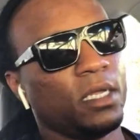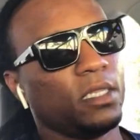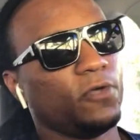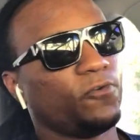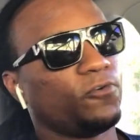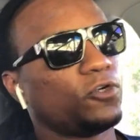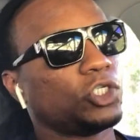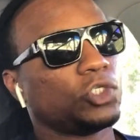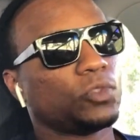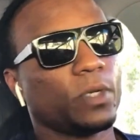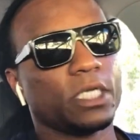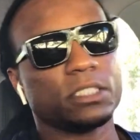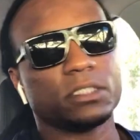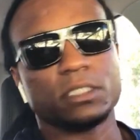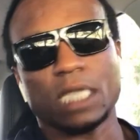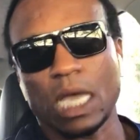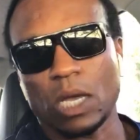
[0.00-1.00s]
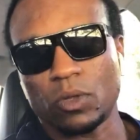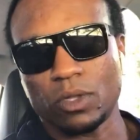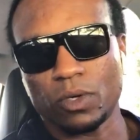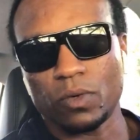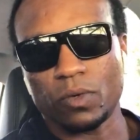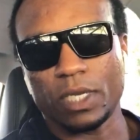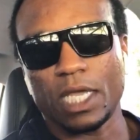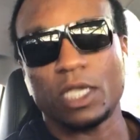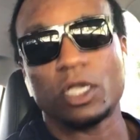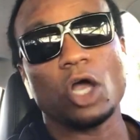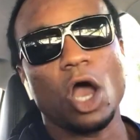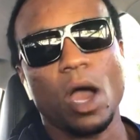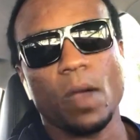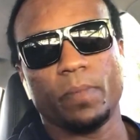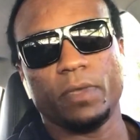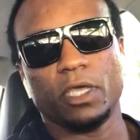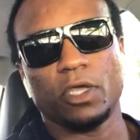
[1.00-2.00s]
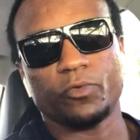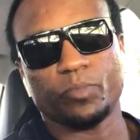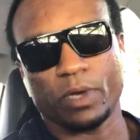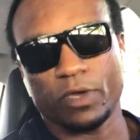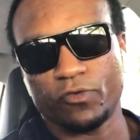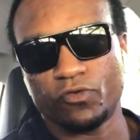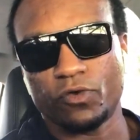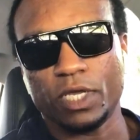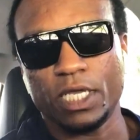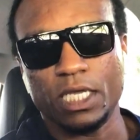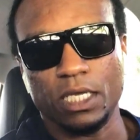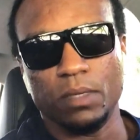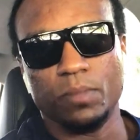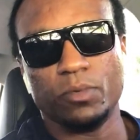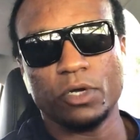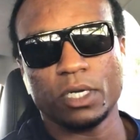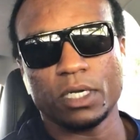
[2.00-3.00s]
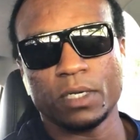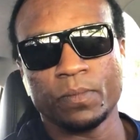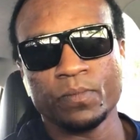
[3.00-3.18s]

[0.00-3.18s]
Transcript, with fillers: The first way is to download a copy of my free ebook,